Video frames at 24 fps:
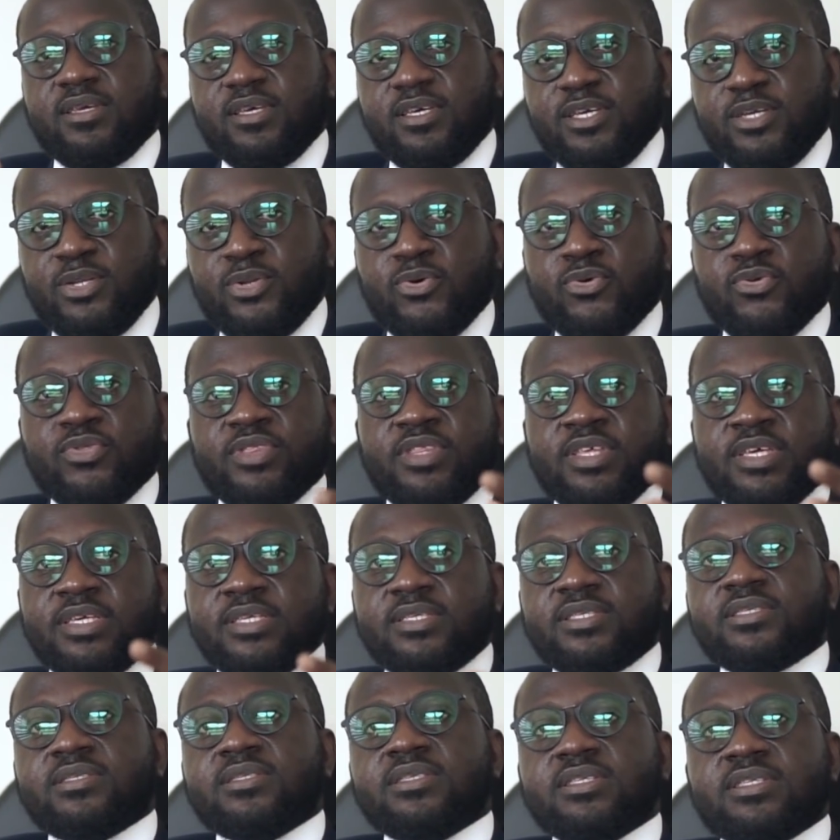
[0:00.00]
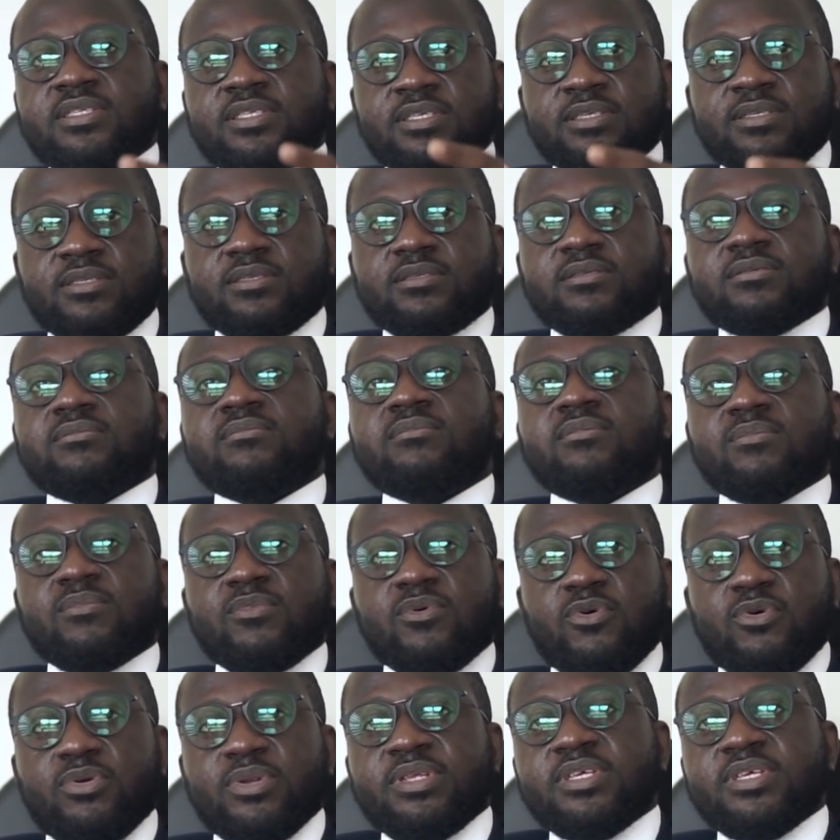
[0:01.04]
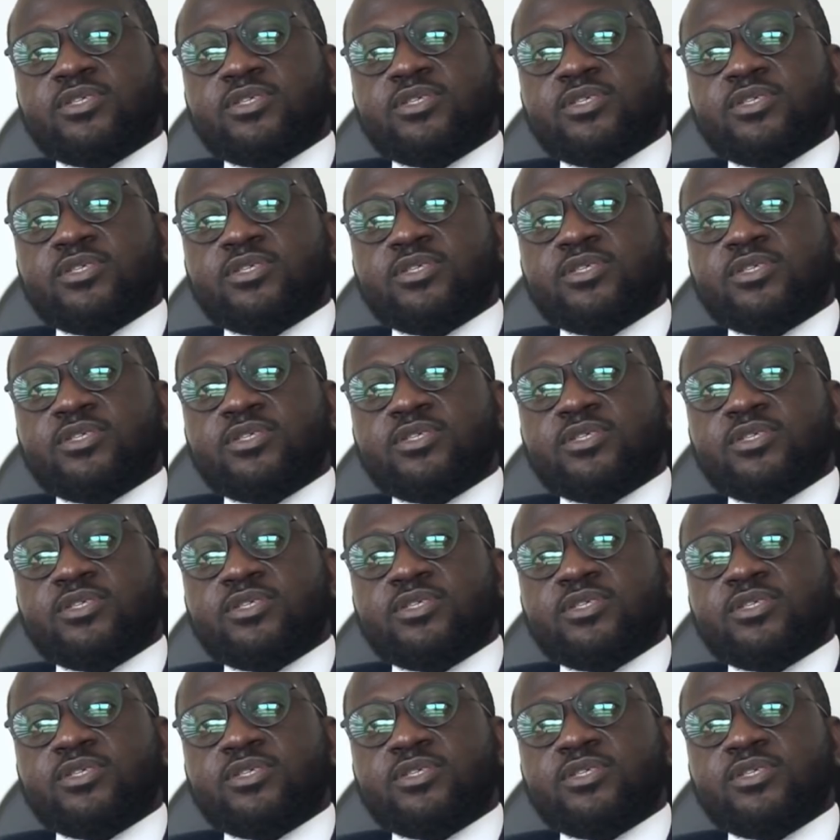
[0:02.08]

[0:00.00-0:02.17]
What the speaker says: these cities or